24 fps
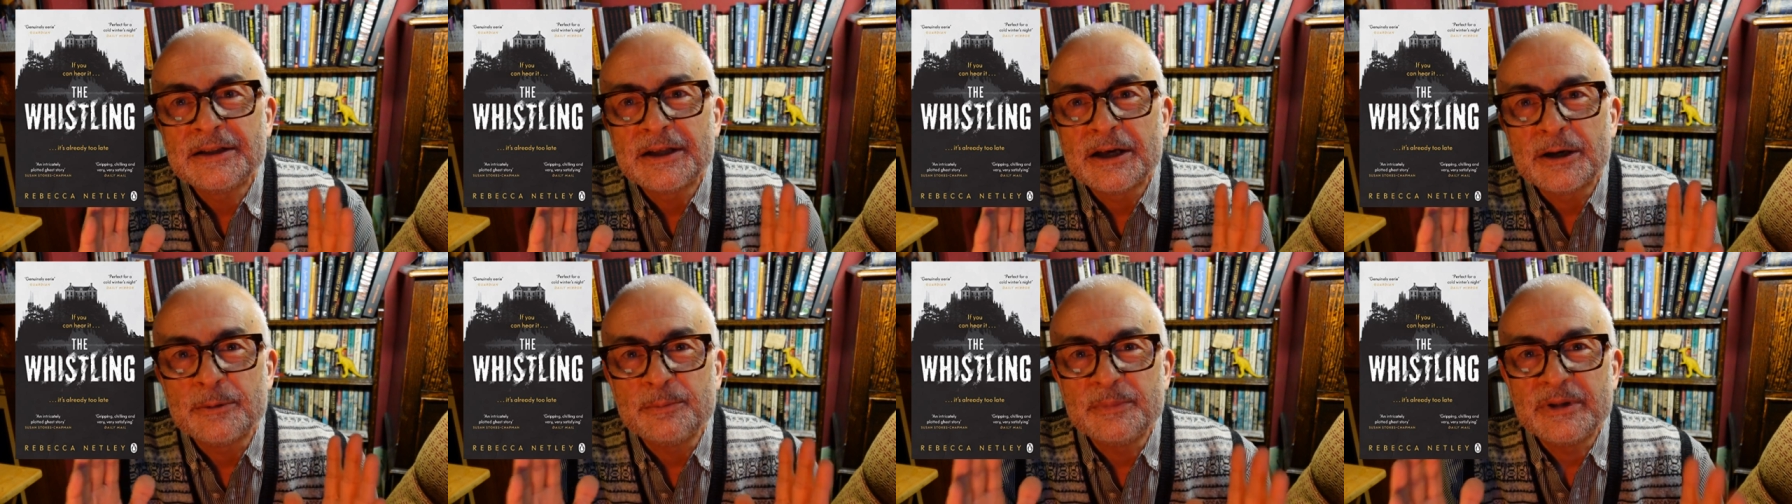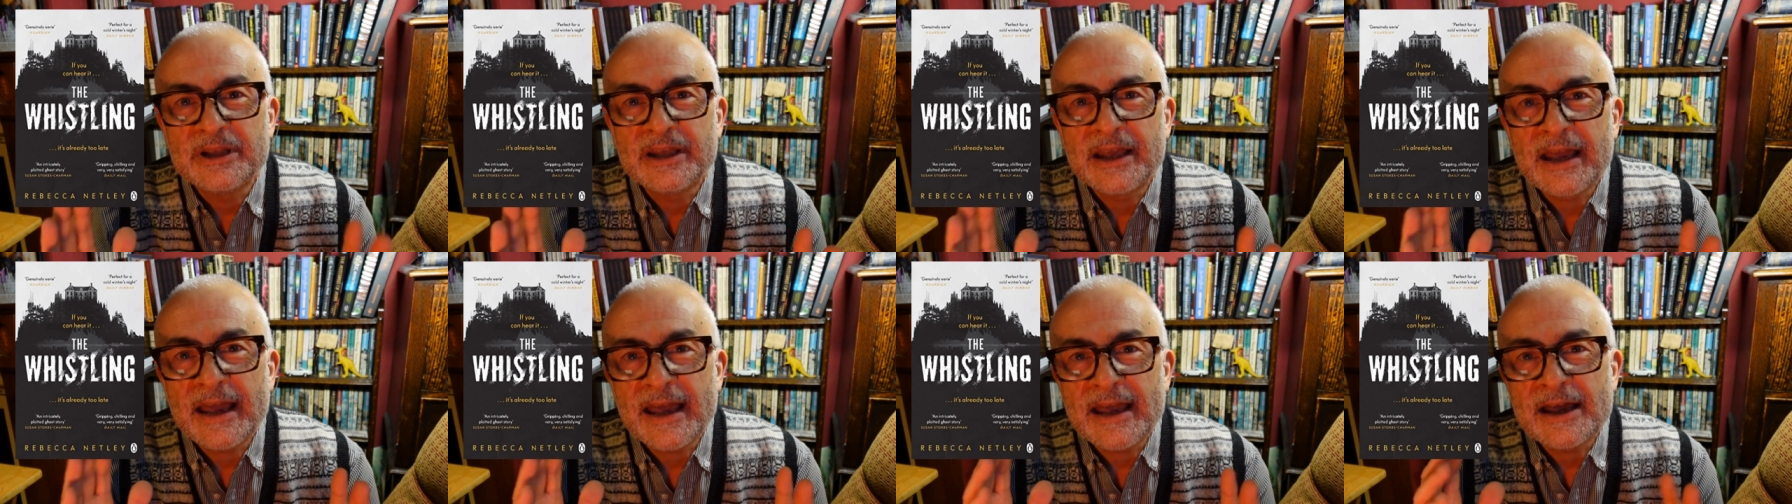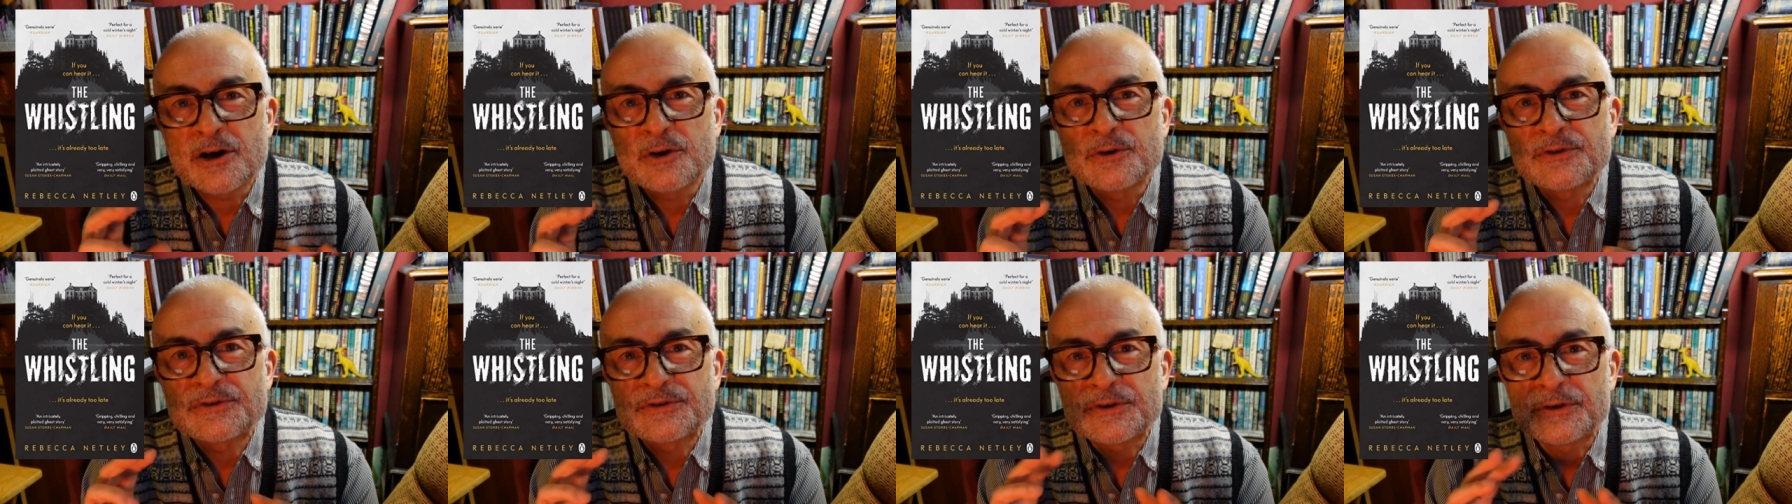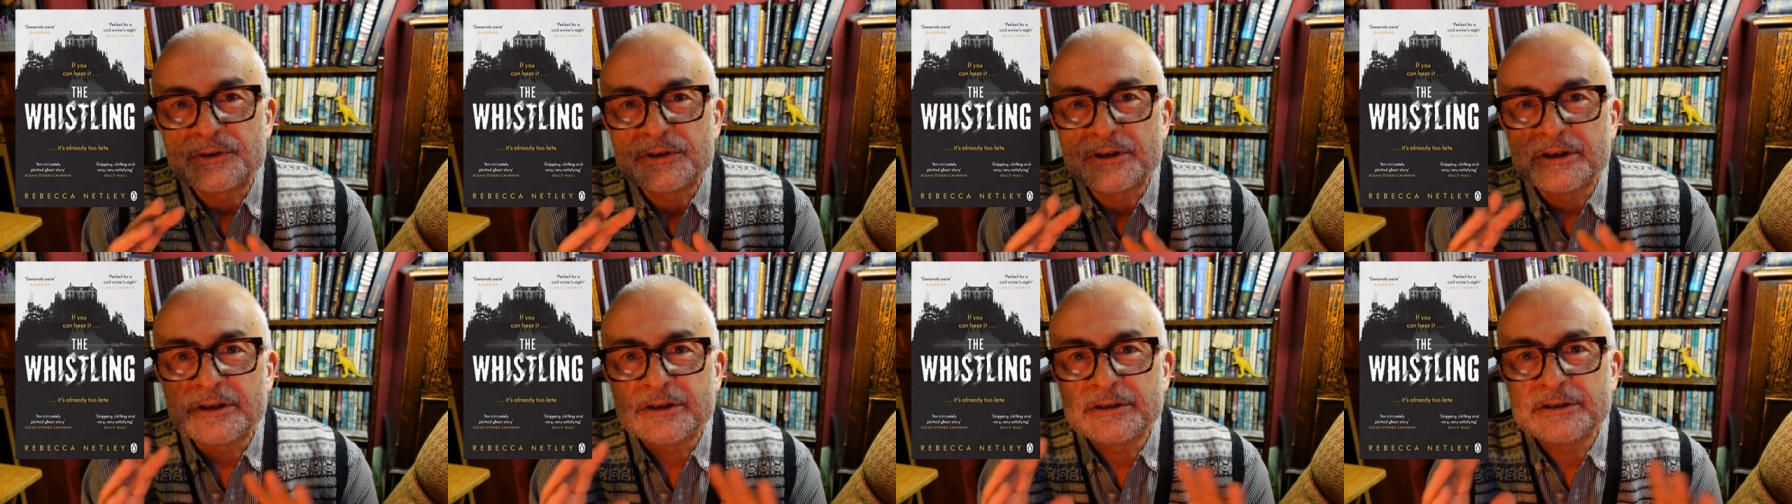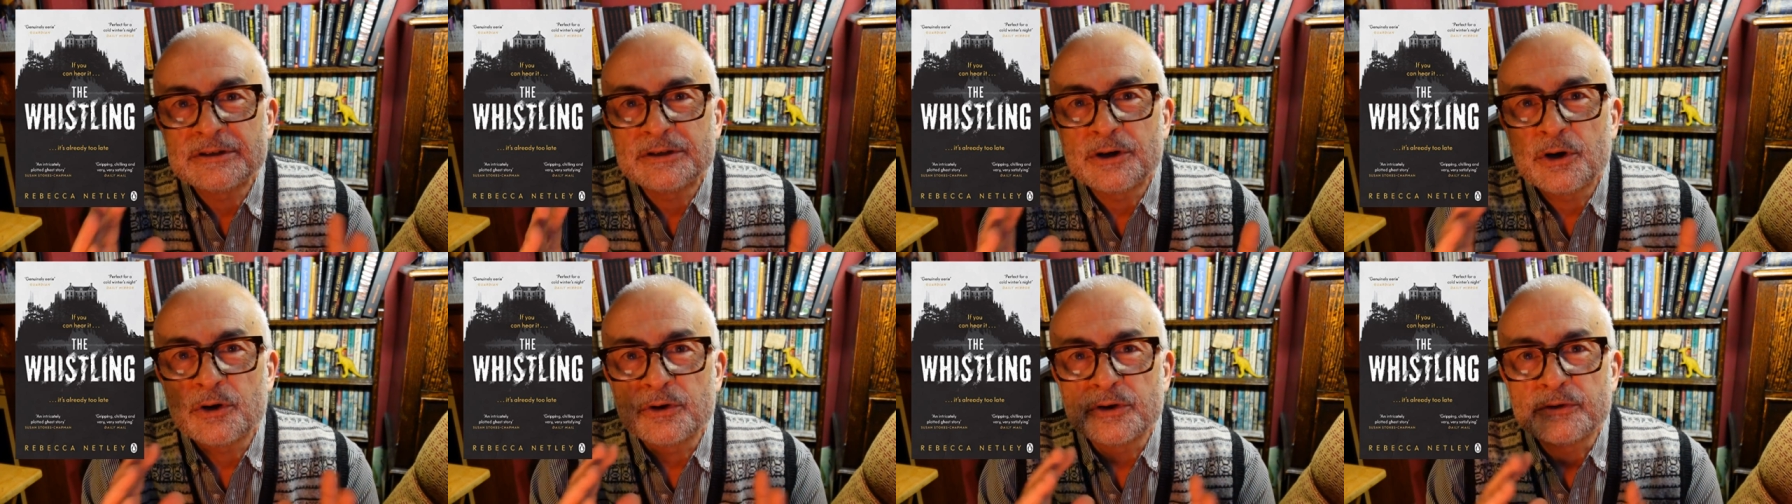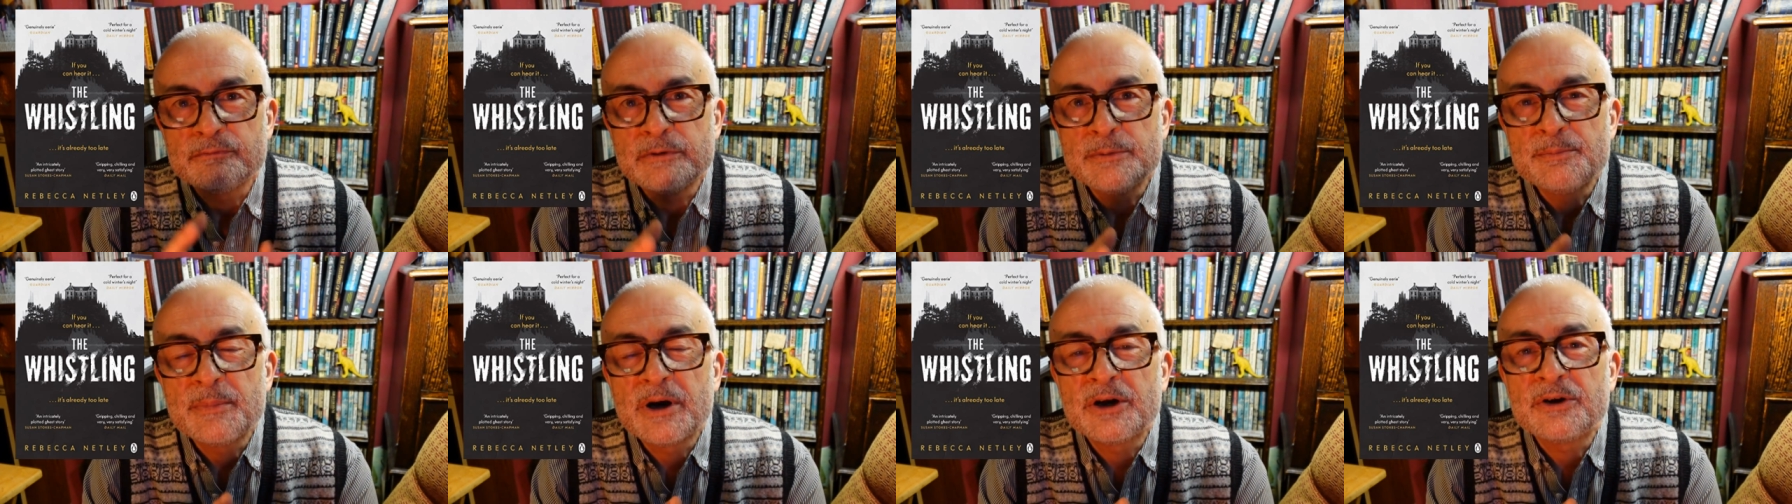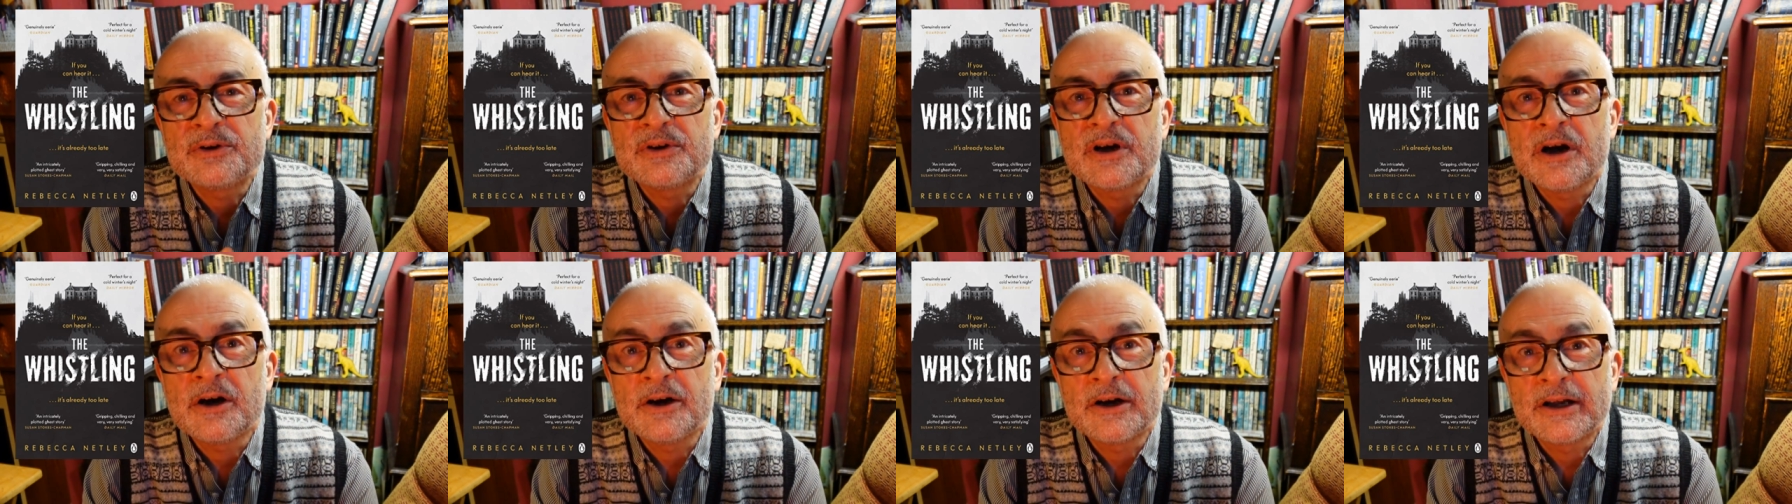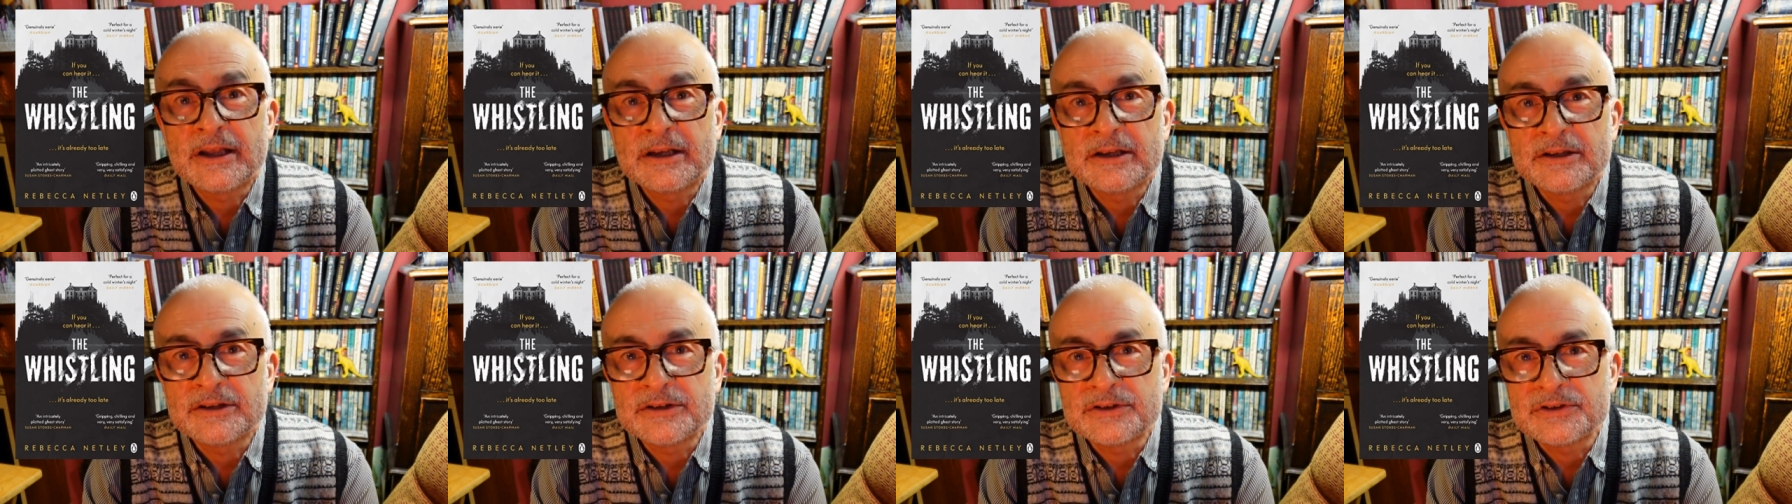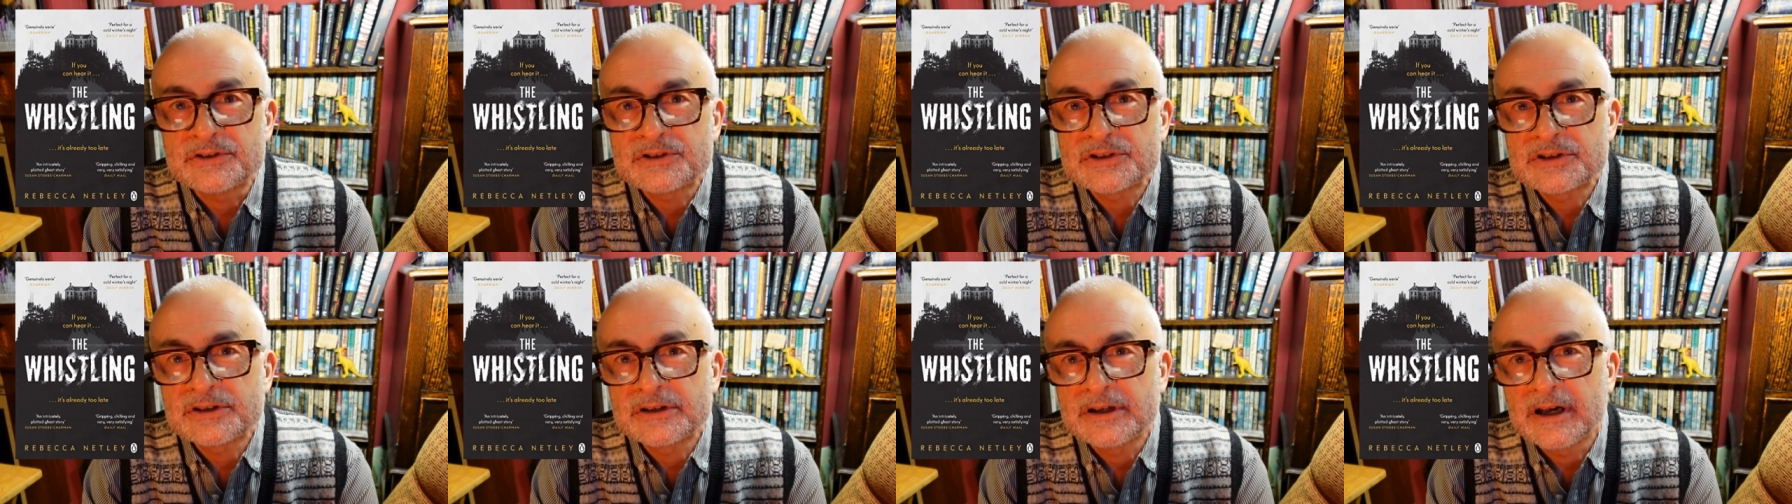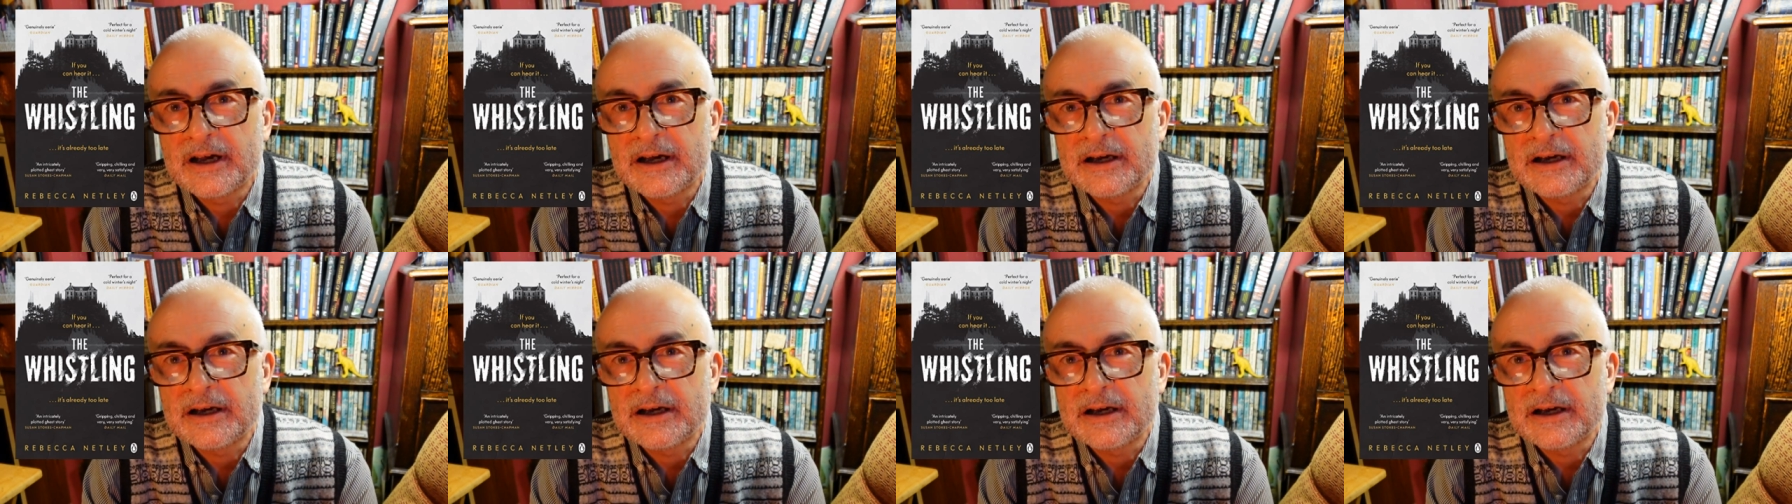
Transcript: a big house on a on a remote island.